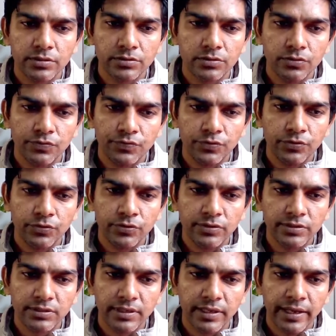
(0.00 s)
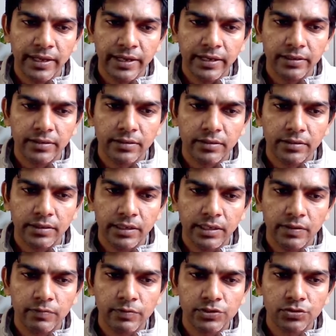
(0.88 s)
So force at t
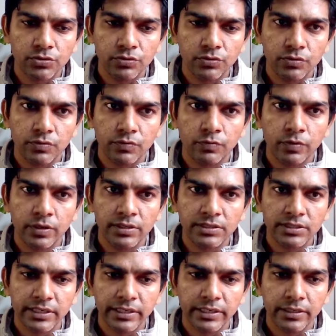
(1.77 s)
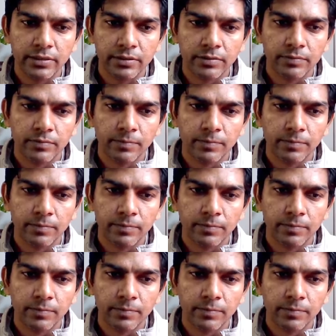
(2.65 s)
equals to 1 second